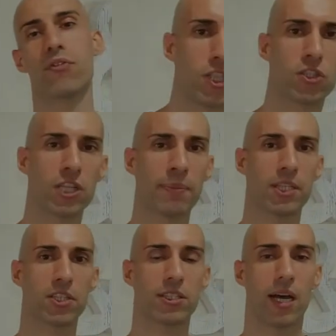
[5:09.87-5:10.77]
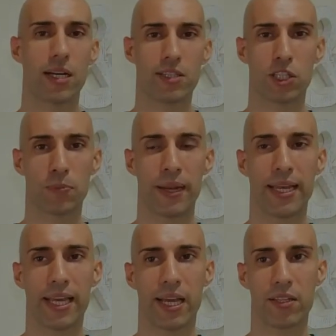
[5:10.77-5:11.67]
This chapter starts
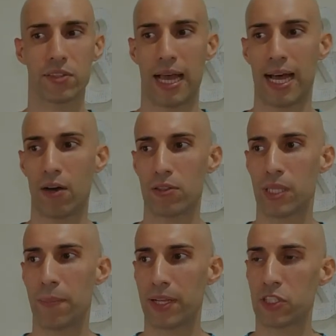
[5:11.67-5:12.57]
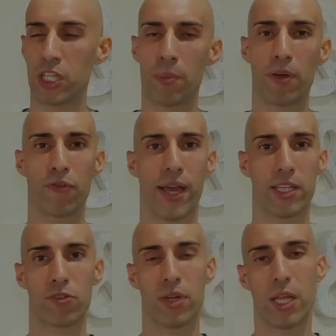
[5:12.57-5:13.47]
explaining us how the placebo
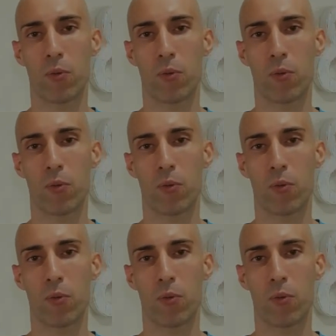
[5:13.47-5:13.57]
effect really